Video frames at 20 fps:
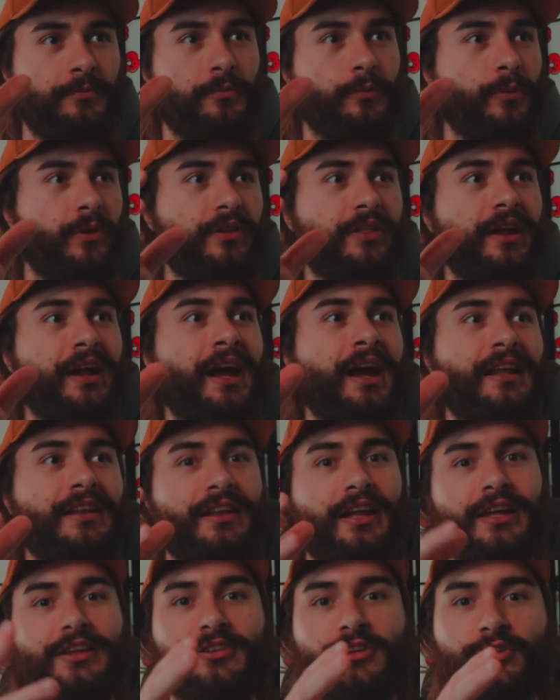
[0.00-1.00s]
where they had
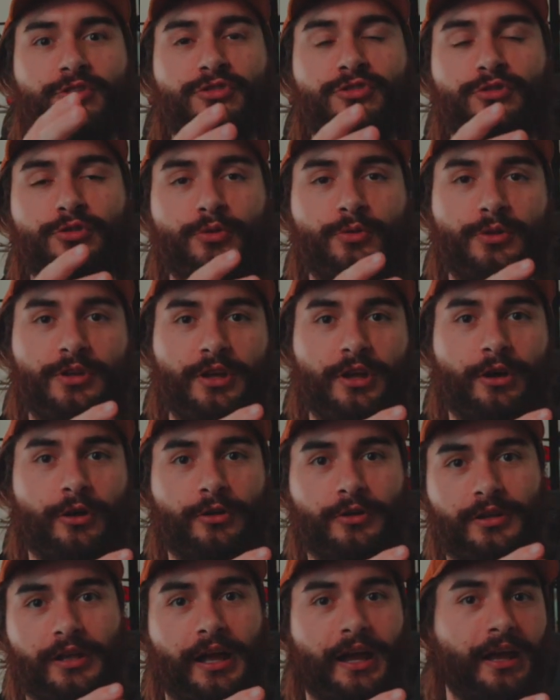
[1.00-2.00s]
like their
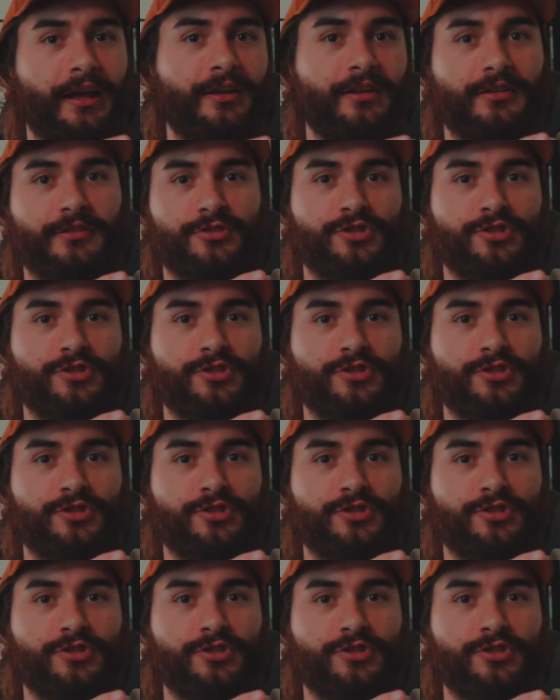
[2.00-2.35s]
studio like